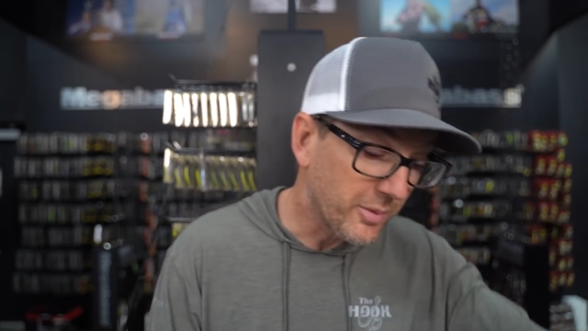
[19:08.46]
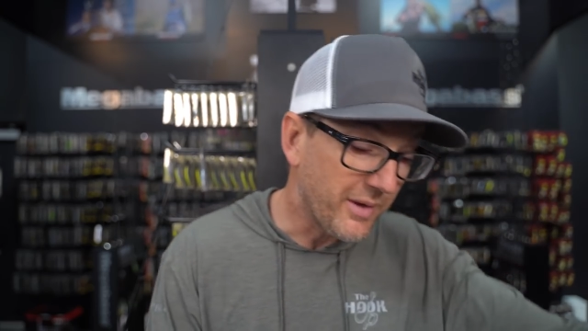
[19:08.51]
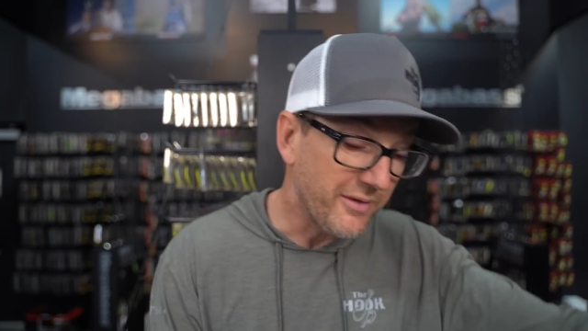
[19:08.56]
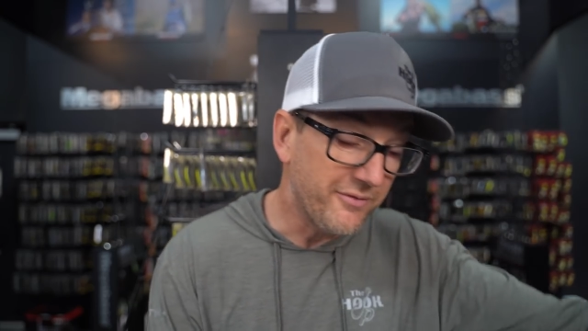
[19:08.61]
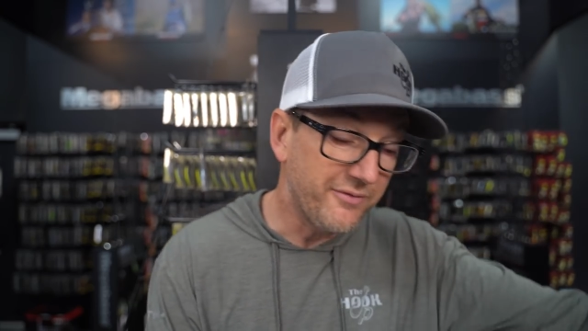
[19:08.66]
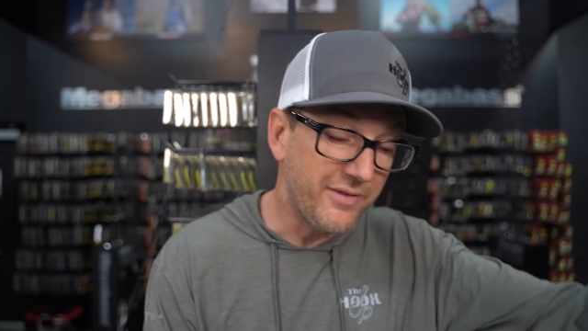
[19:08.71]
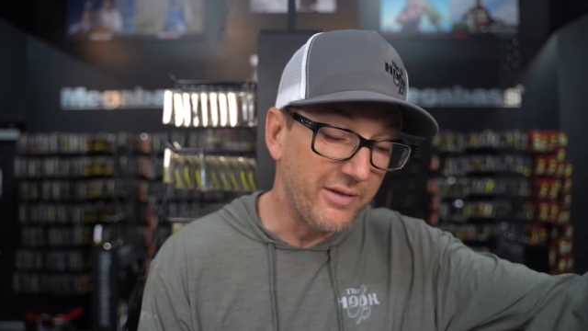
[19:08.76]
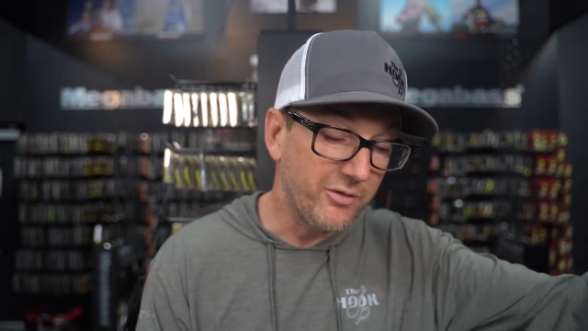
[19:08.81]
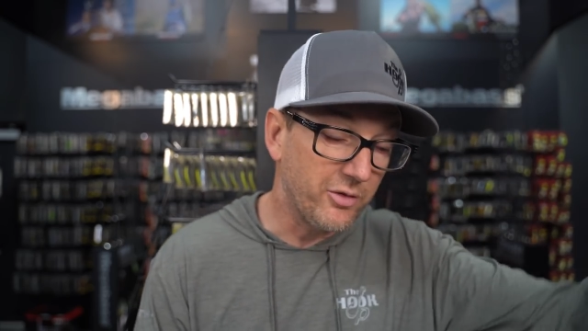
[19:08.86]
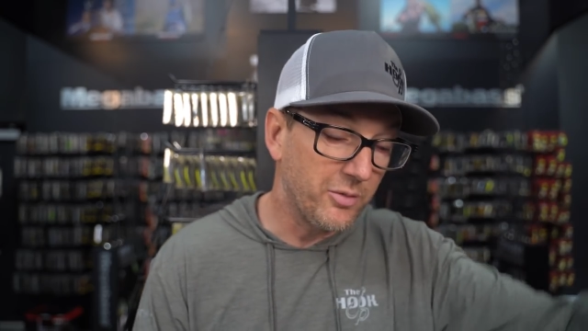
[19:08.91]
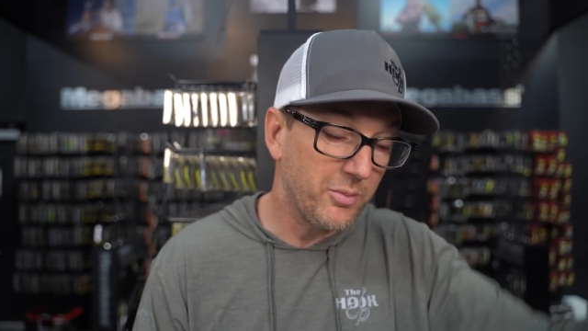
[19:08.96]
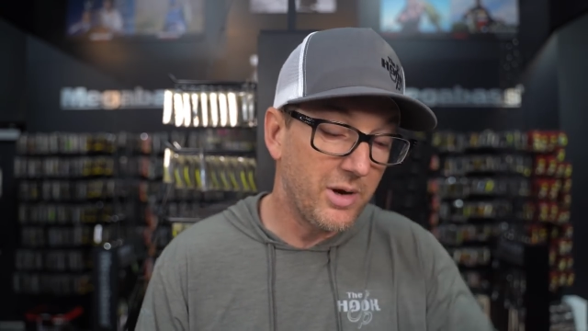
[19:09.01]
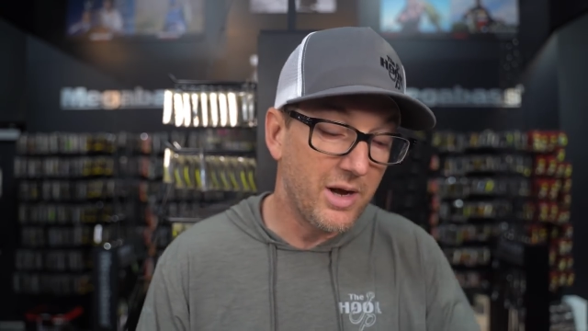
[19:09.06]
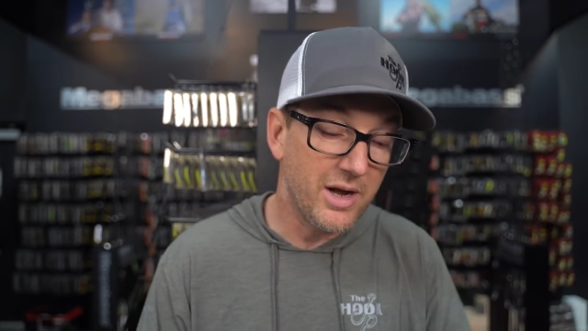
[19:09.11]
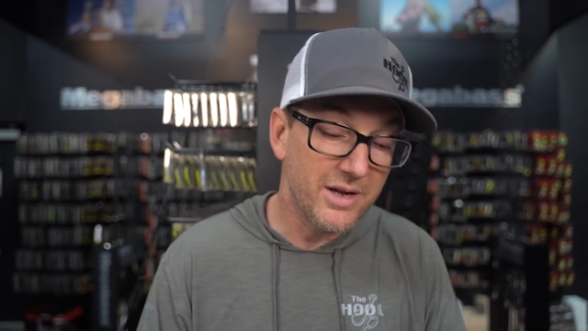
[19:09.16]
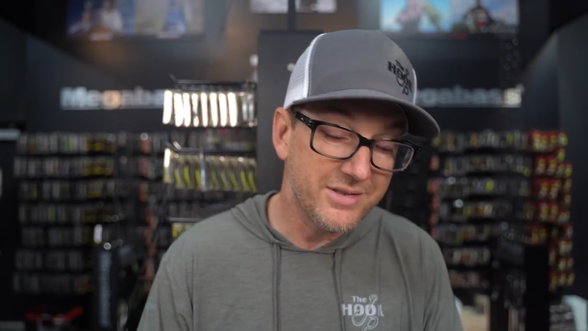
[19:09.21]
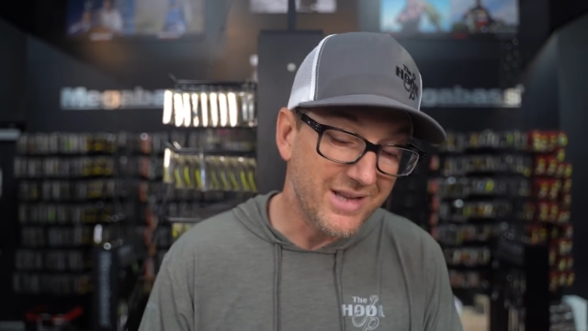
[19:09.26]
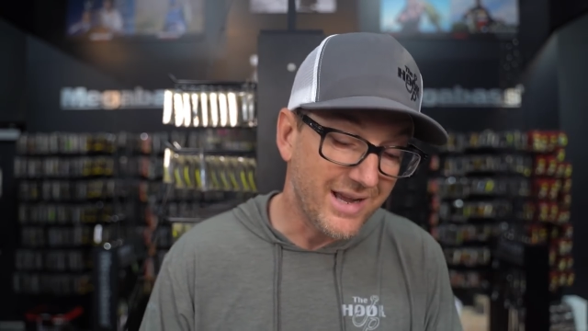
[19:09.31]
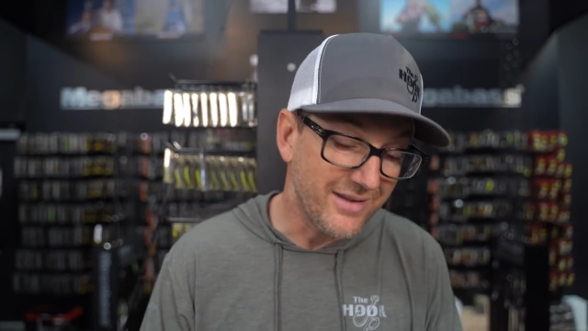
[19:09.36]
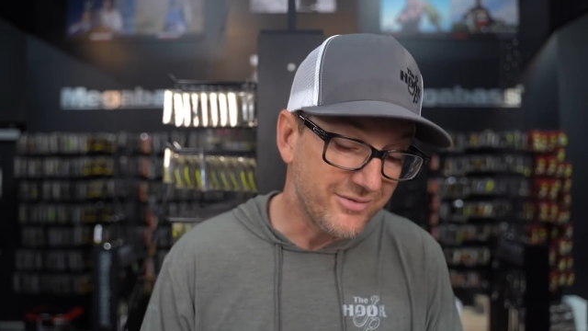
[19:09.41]
of my favorite
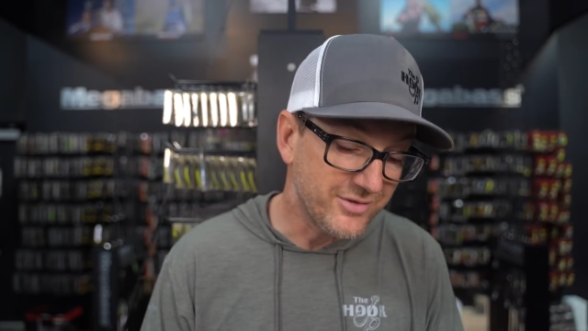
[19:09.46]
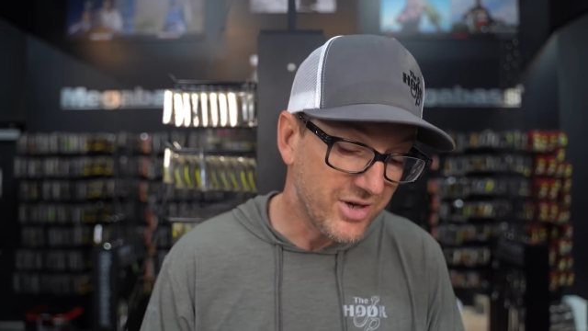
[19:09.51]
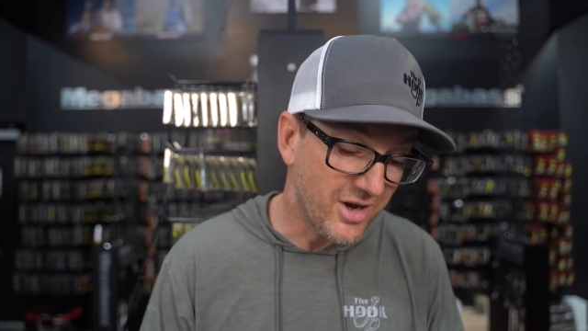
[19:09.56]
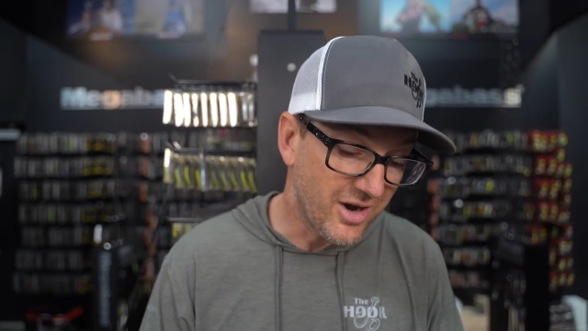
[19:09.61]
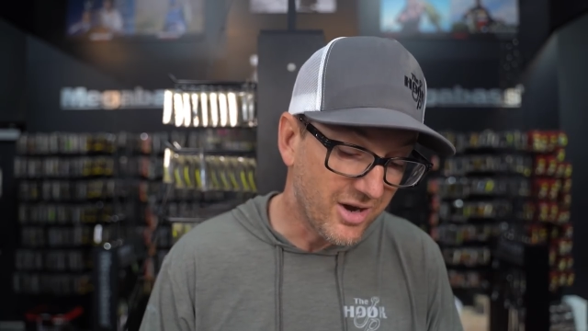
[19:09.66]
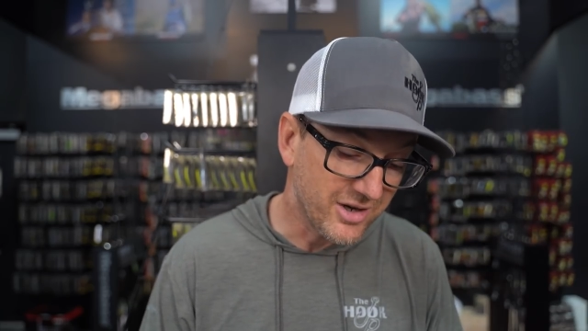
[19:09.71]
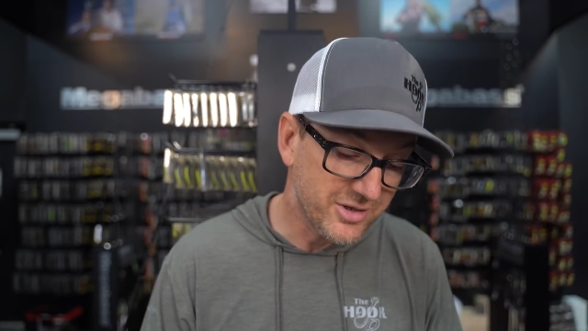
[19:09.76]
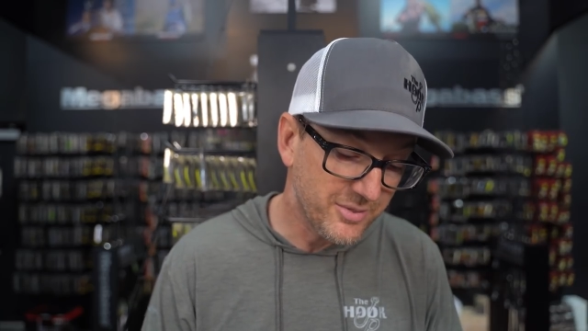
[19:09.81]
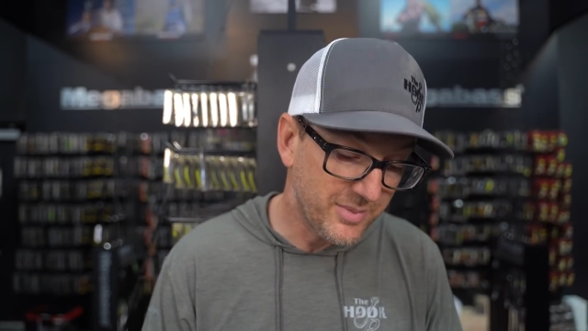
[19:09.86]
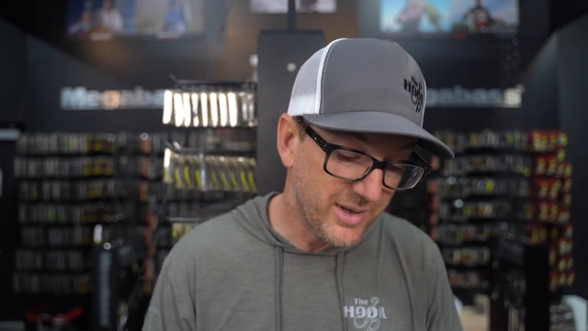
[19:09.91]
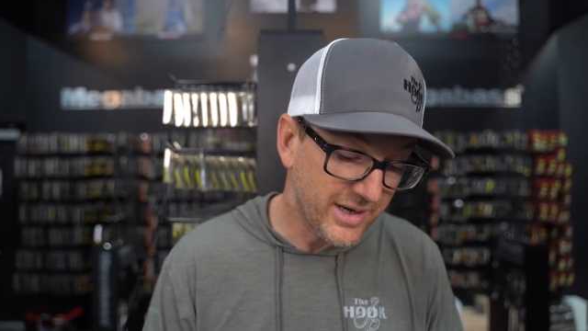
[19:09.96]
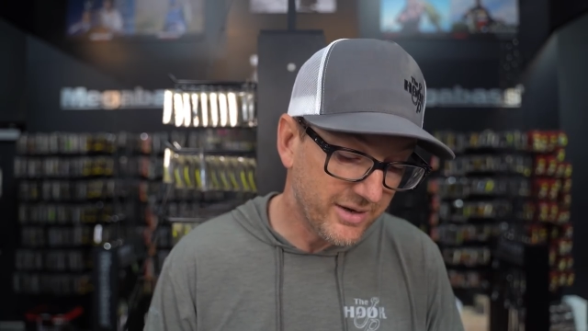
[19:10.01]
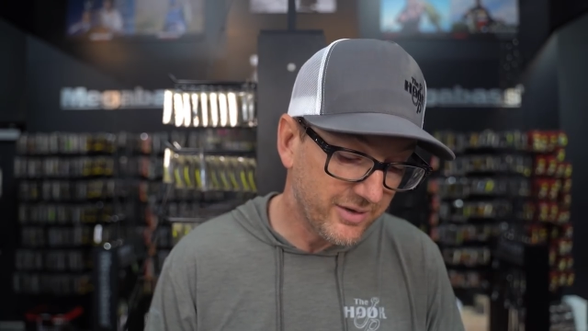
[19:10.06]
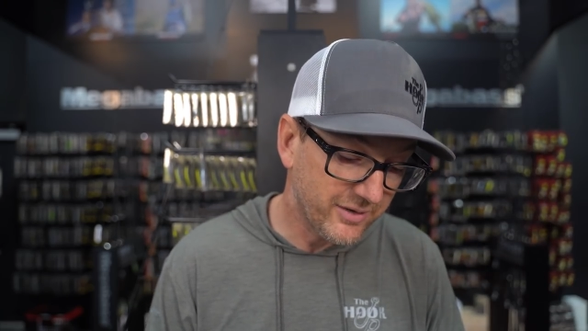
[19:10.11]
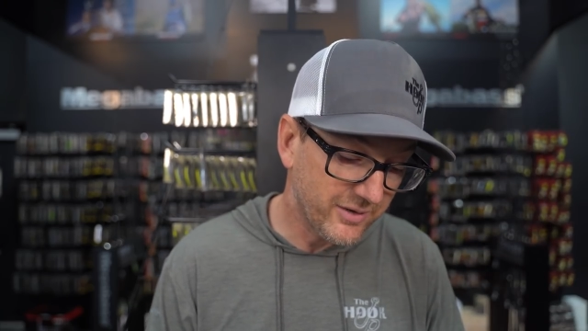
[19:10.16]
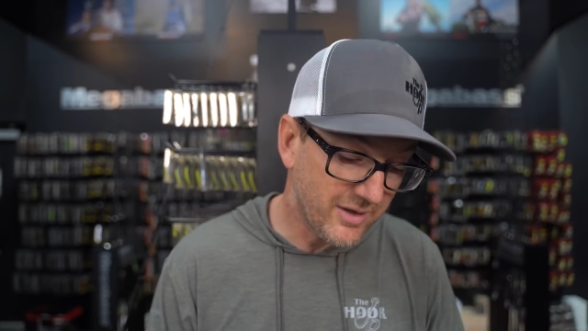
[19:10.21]
mods, I've talked about it a